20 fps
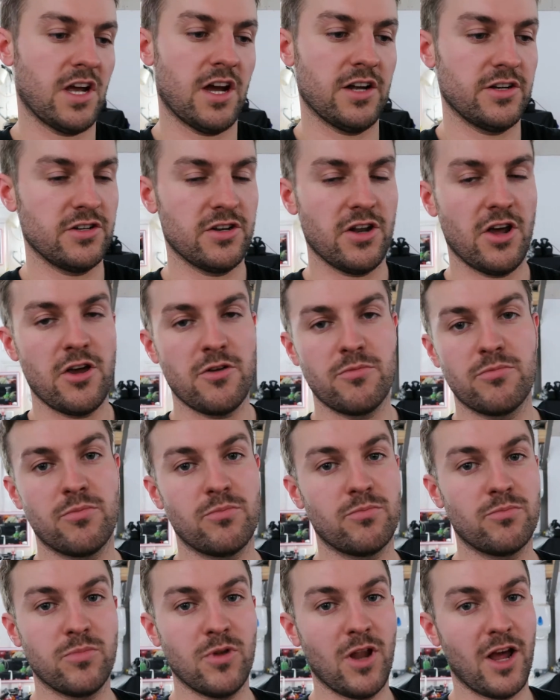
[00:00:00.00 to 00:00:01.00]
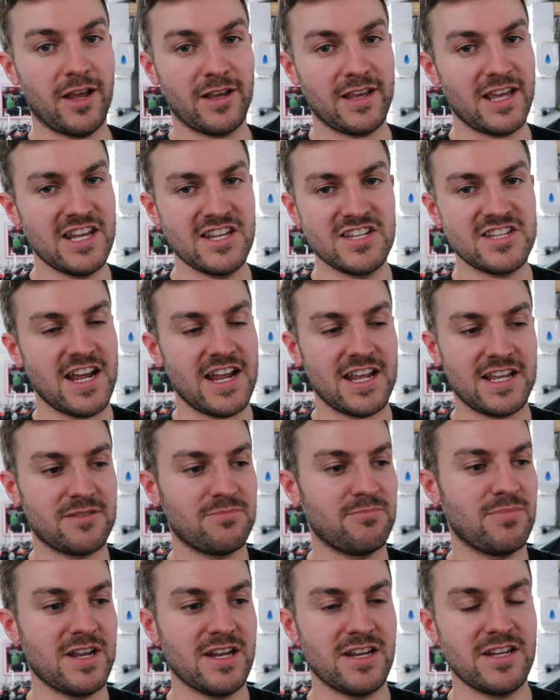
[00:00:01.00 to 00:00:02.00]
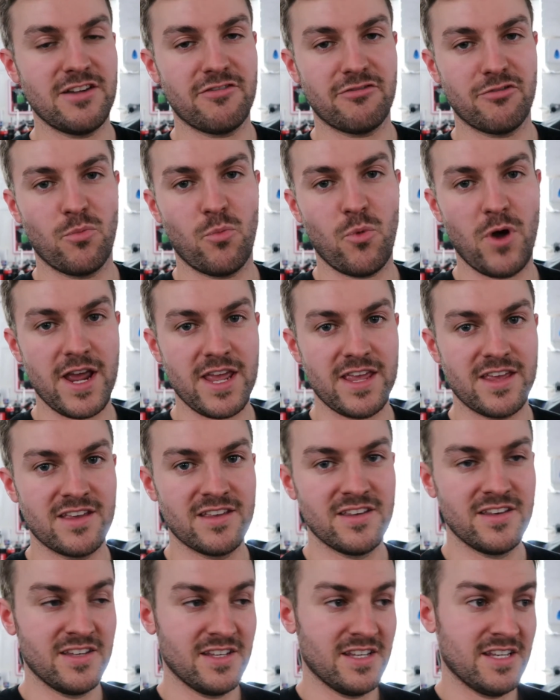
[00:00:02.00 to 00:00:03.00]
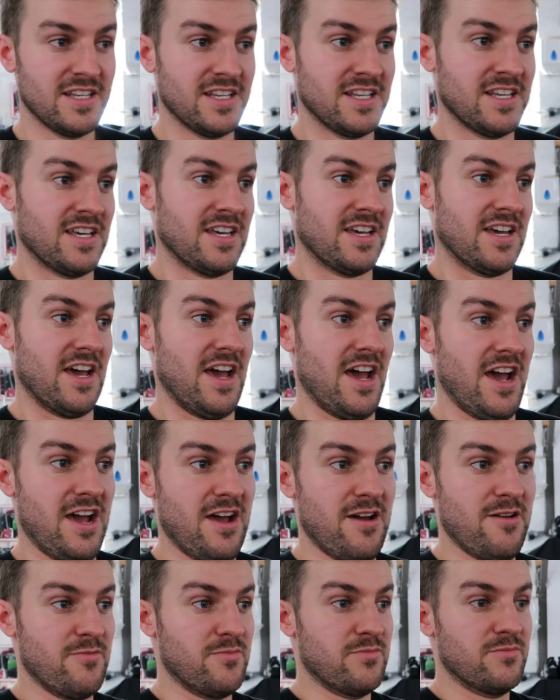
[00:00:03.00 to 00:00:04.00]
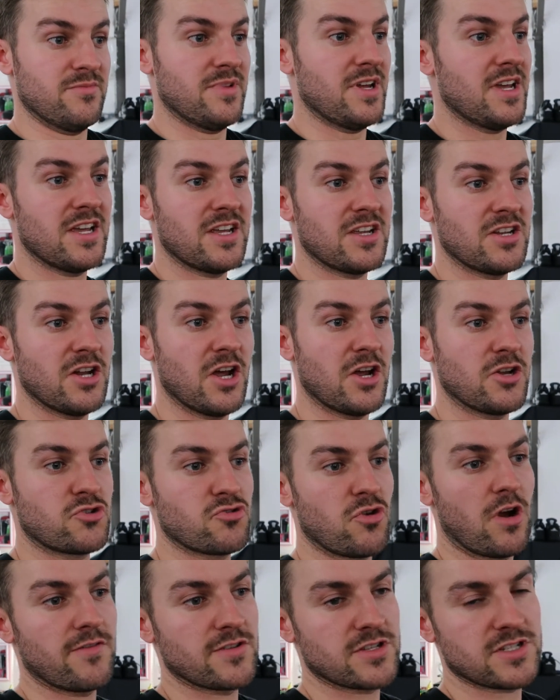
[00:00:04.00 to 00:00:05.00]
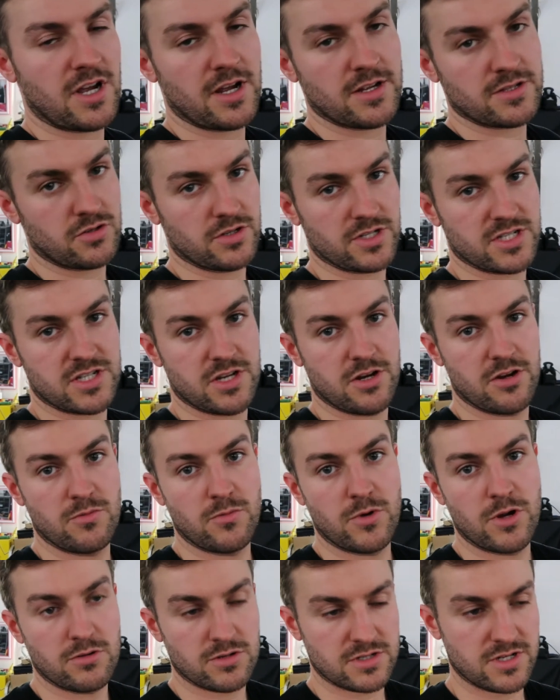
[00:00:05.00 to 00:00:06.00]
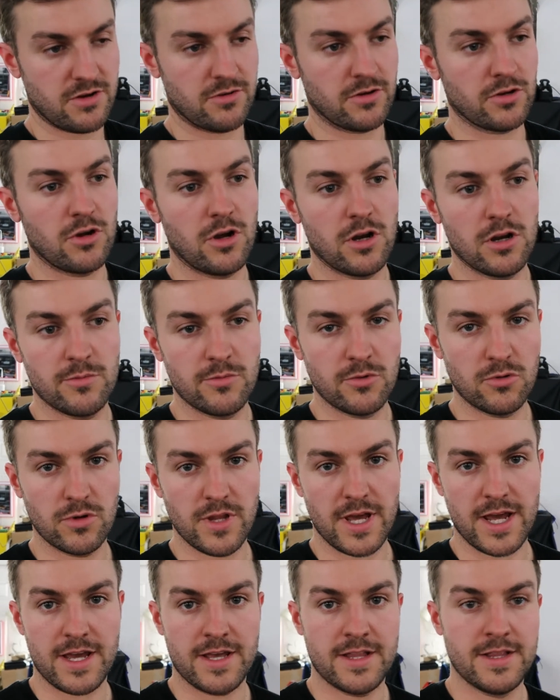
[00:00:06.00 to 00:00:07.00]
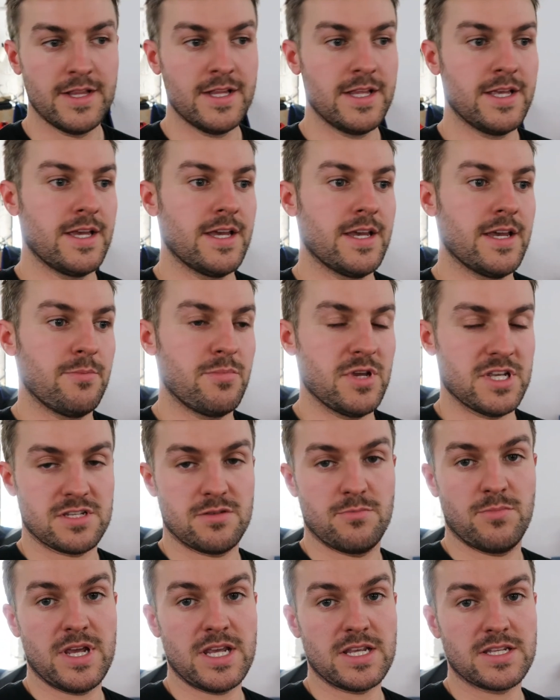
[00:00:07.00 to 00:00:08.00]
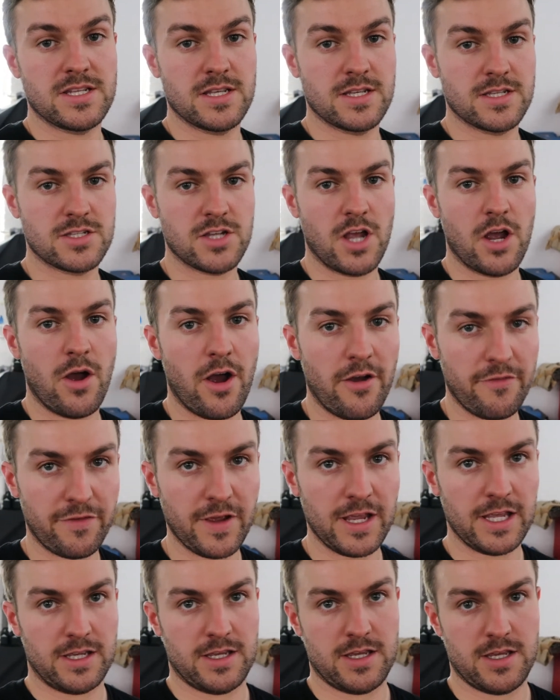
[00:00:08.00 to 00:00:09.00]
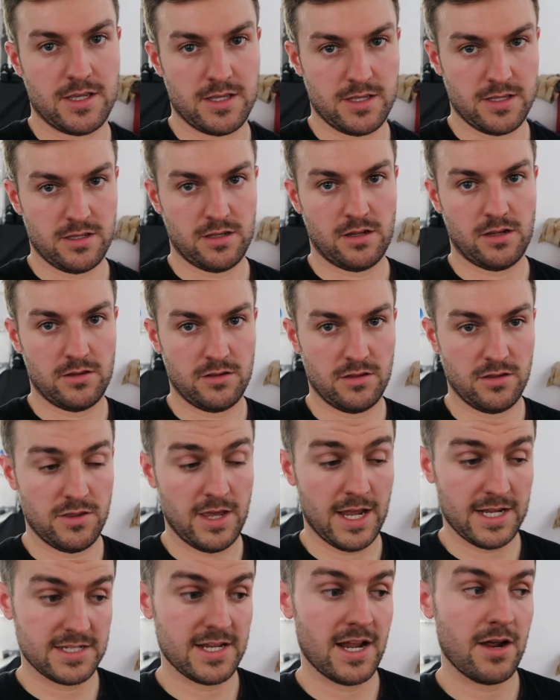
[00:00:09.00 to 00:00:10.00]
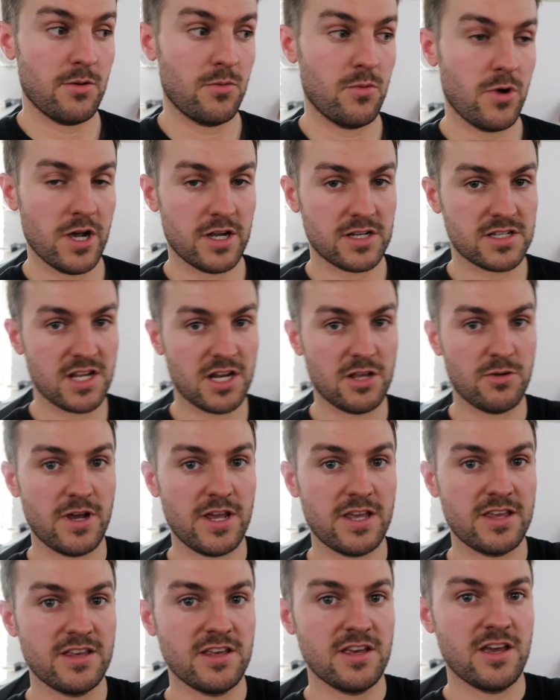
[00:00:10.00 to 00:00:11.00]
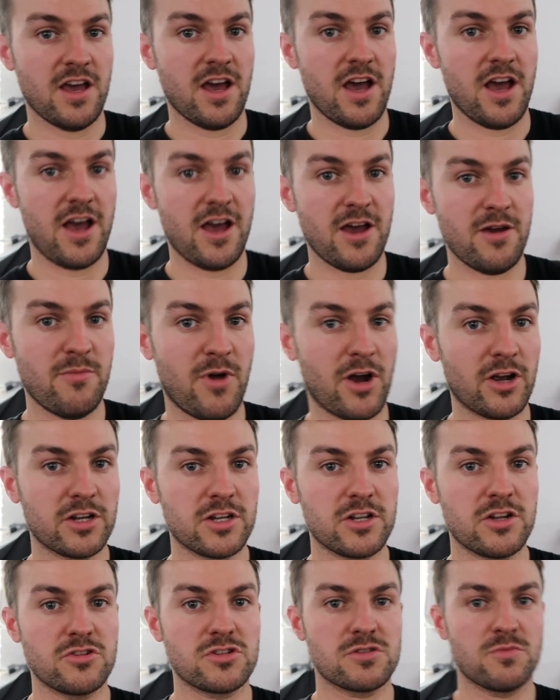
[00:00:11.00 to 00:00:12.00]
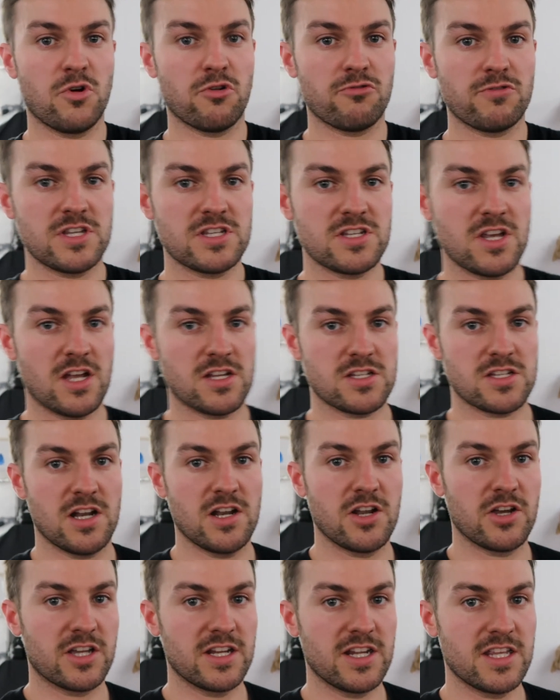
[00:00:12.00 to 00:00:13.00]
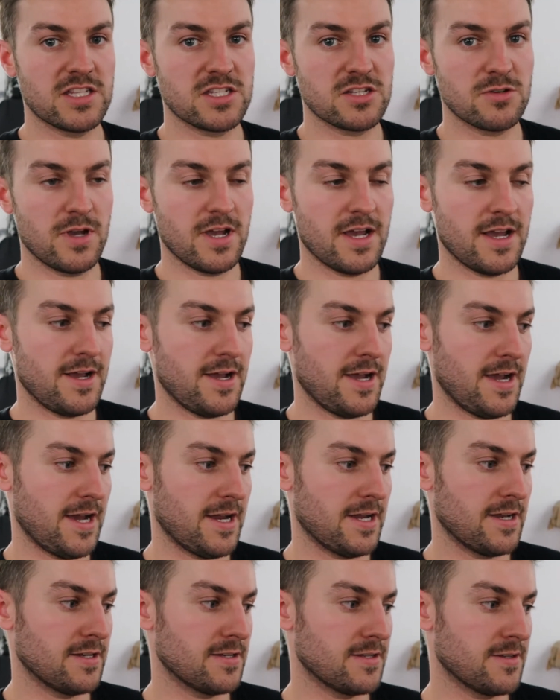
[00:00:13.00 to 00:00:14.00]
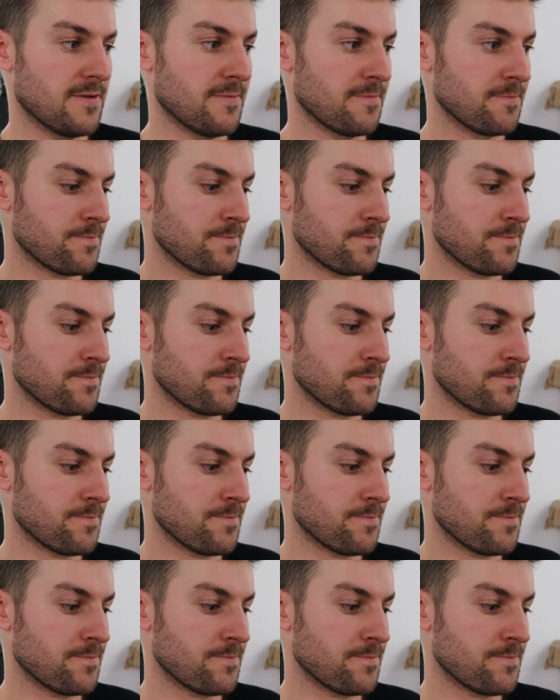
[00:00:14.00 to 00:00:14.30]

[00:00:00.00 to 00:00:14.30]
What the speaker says: don't know, like intake being a different weight. You know, driver's side's got a steering wheel, steering column, all that bits and pieces. So I think that's how it works anyway. I'm going to do some more research and looking into it and